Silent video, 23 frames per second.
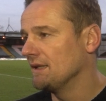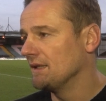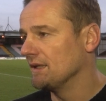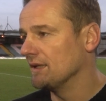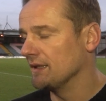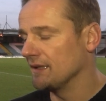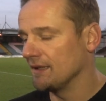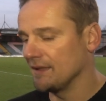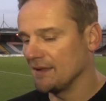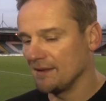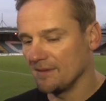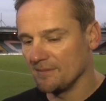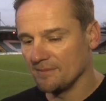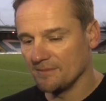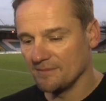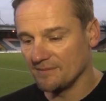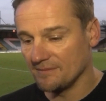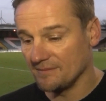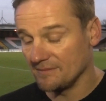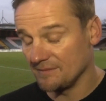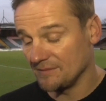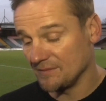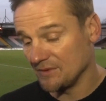
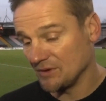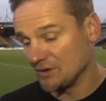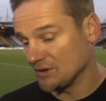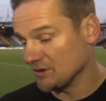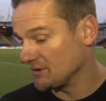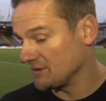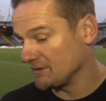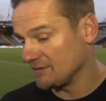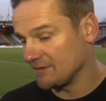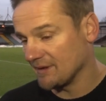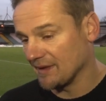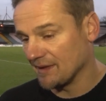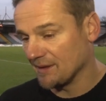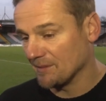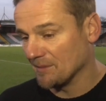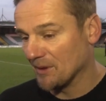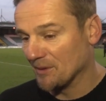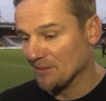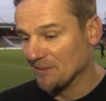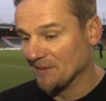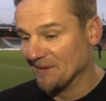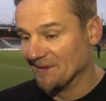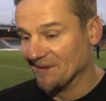We just, at the
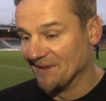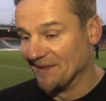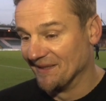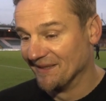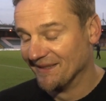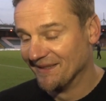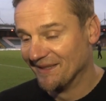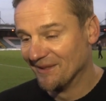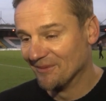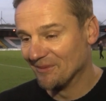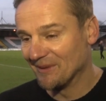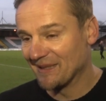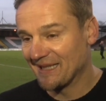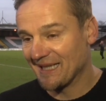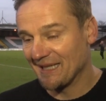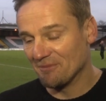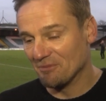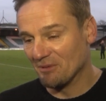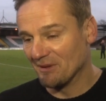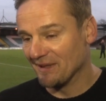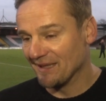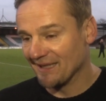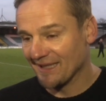moment, we
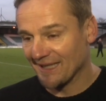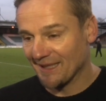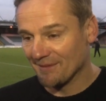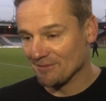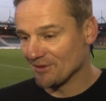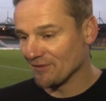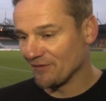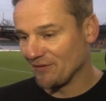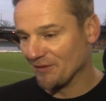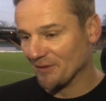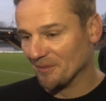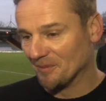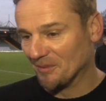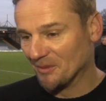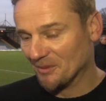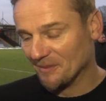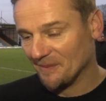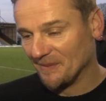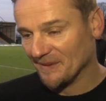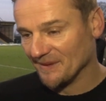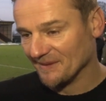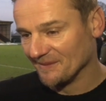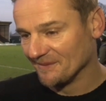keep winning games of
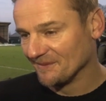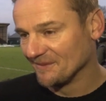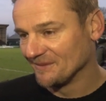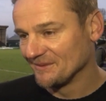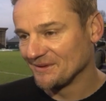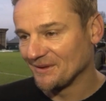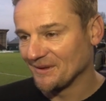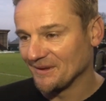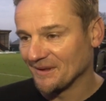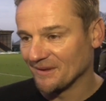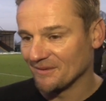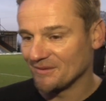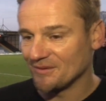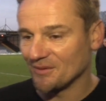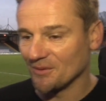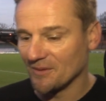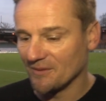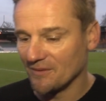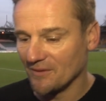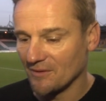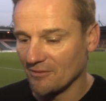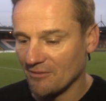football, but, you know, sort of